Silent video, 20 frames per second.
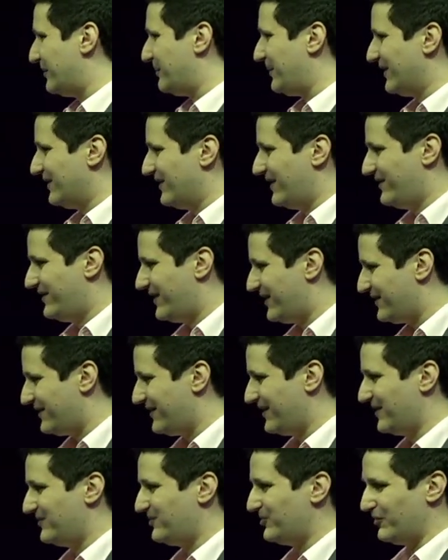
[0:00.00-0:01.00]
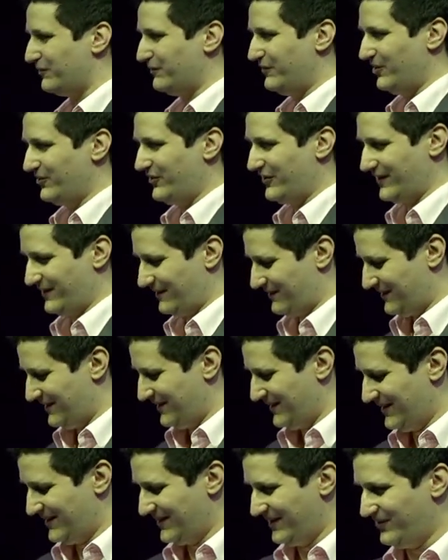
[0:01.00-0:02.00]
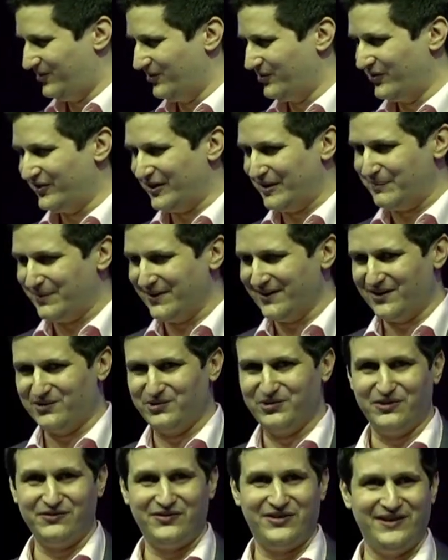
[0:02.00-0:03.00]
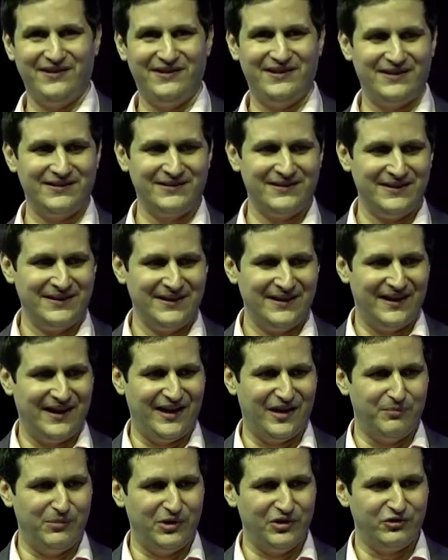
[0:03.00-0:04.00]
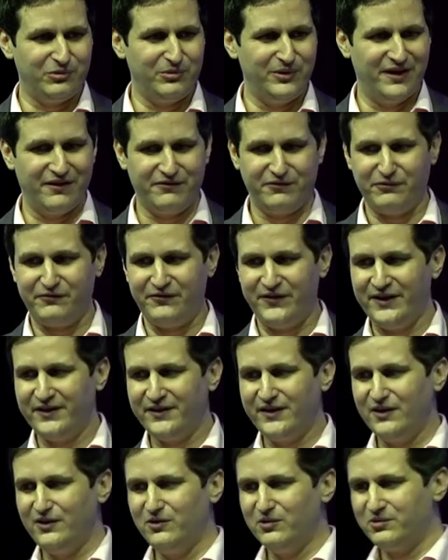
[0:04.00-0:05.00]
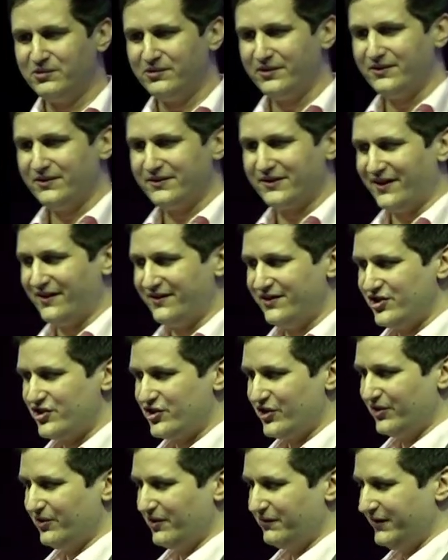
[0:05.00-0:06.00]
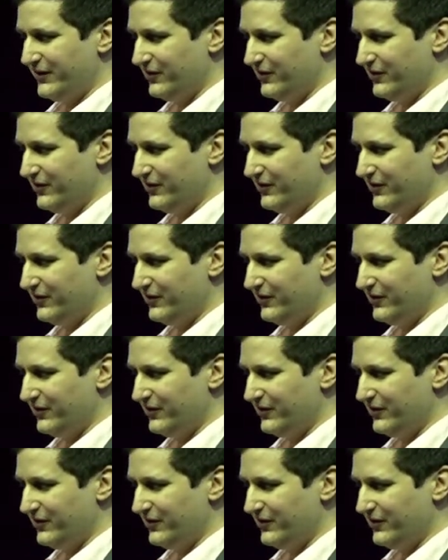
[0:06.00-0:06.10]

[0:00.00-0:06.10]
appear like that out of nothing. It doesn't appear out of thin air. Airbus, we have a very long tradition of